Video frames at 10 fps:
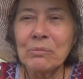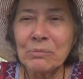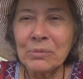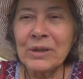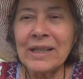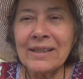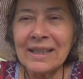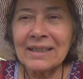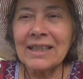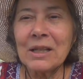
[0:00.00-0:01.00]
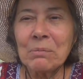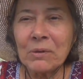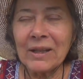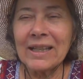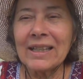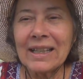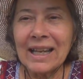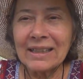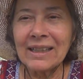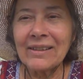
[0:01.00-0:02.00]
breathing deeply
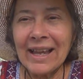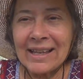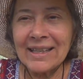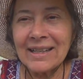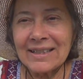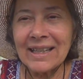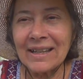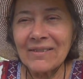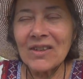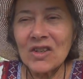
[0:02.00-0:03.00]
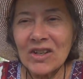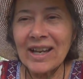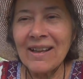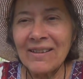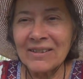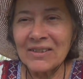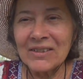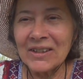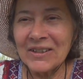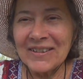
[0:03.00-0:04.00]
and glad that it's out of the shell, you
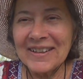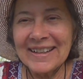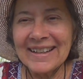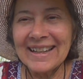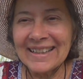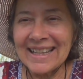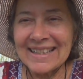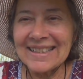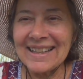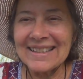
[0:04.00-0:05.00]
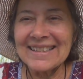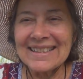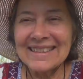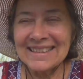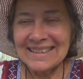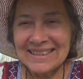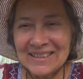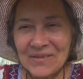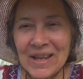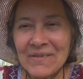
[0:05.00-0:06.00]
know. And that's us
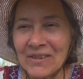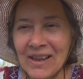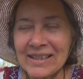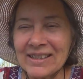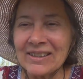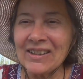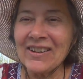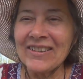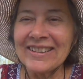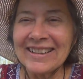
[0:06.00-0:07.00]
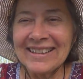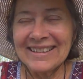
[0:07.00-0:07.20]
we have a lot to learn.